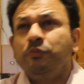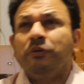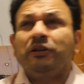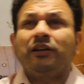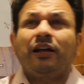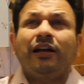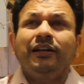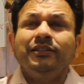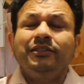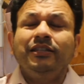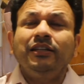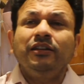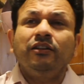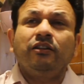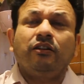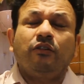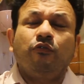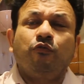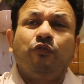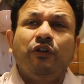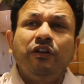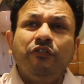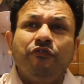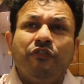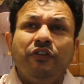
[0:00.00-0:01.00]
But I think
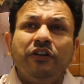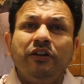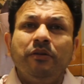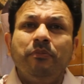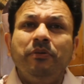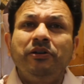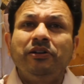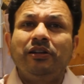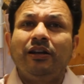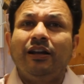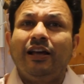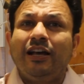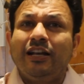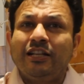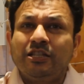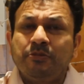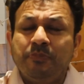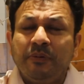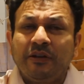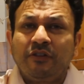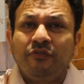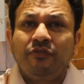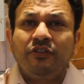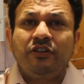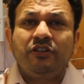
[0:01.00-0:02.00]
one fundamental
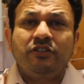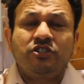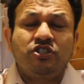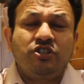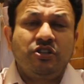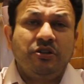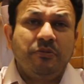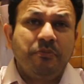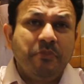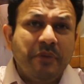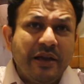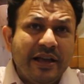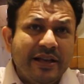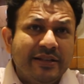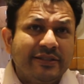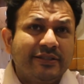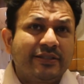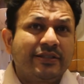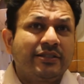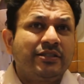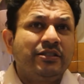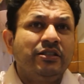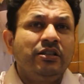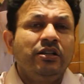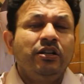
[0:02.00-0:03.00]
aspect which
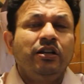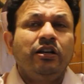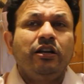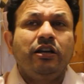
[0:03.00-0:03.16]
remains